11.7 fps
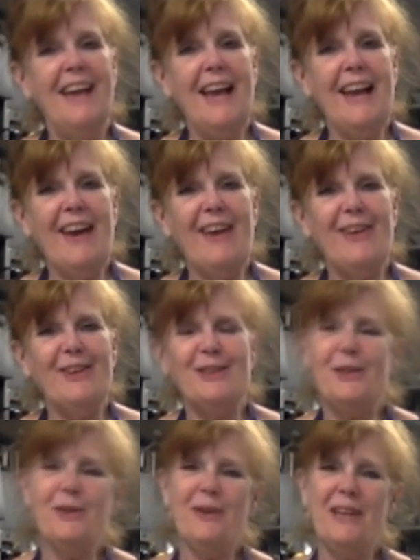Hello,
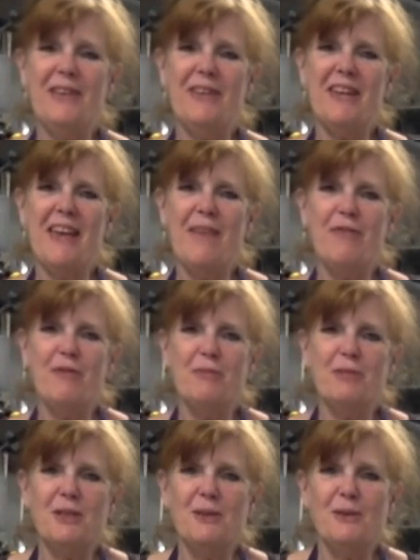Sue here again from
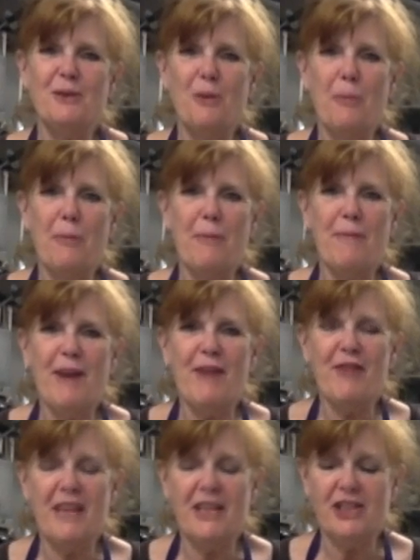Sue's Dog
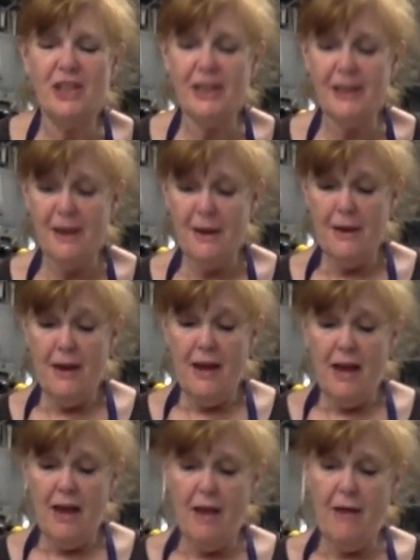Broadmouth Kitchen,
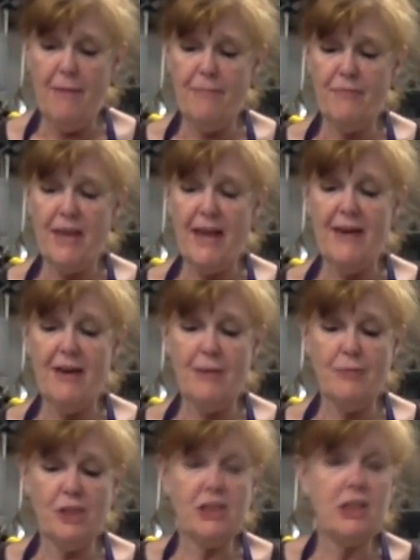and
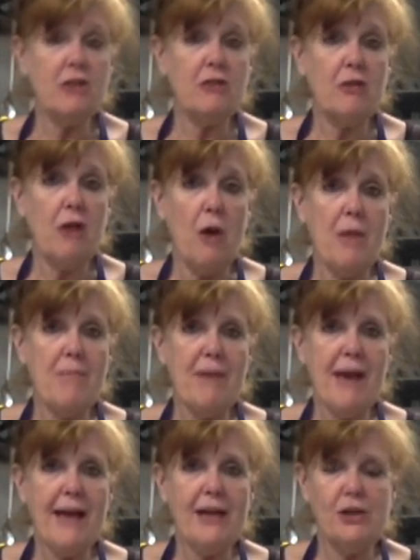I'm just going
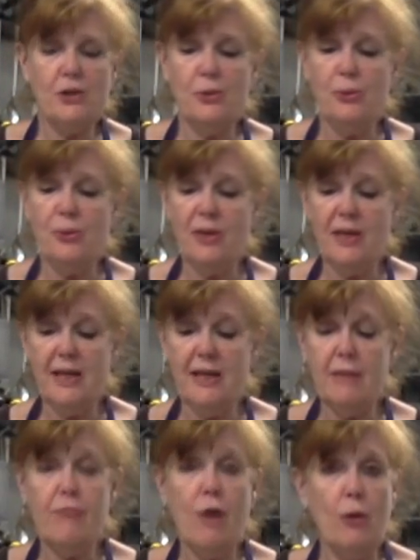back to
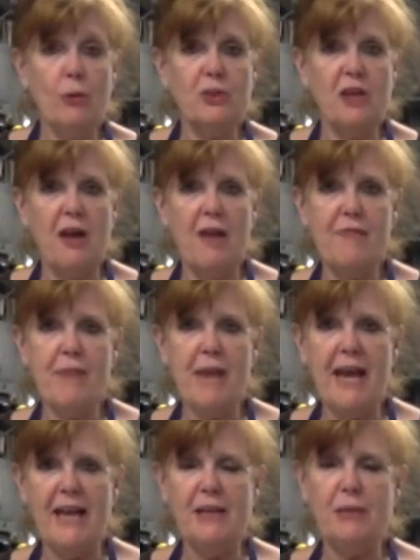the rolls that I've
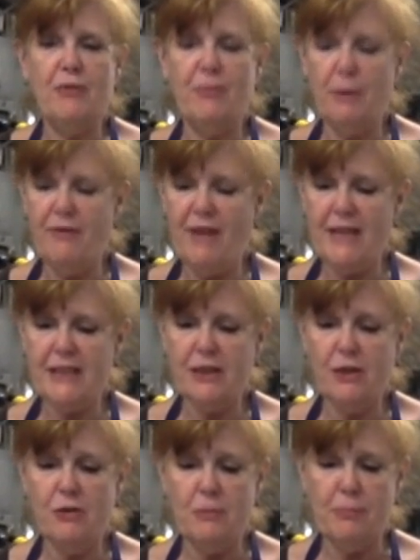made with our
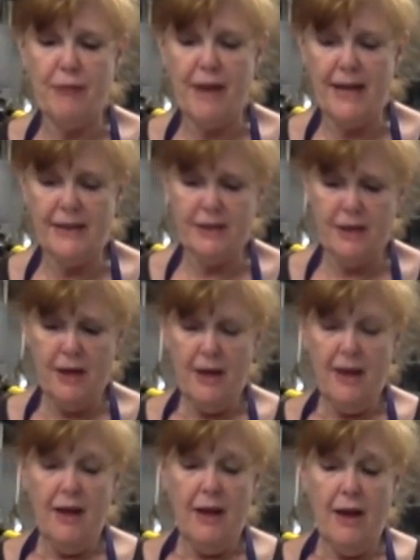soda bread,
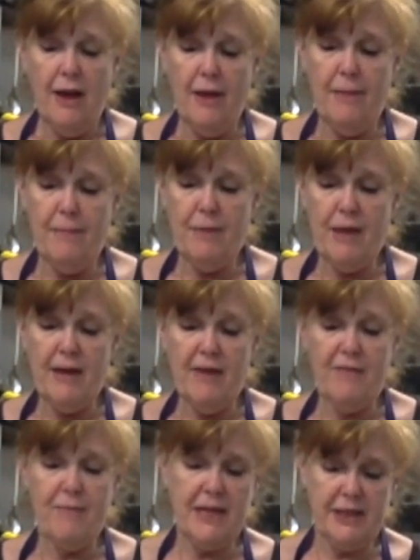and
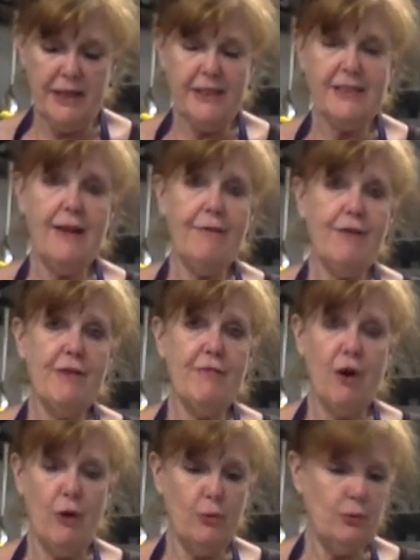I've made these lovely
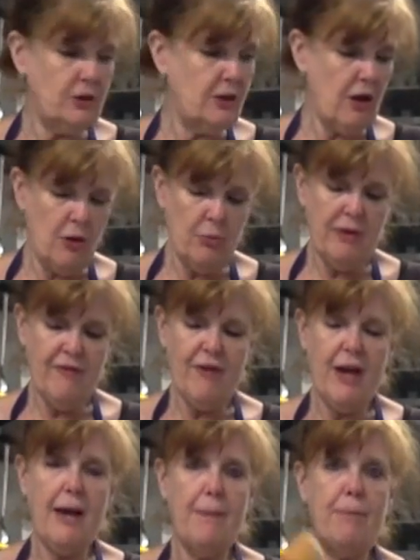rolls to go with
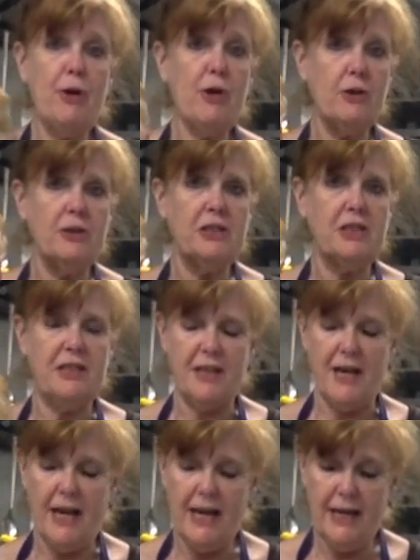our burgers
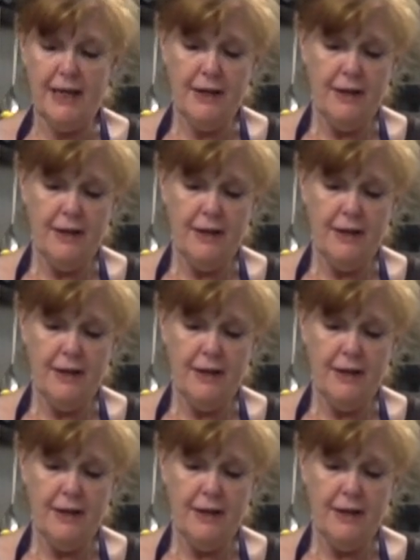today,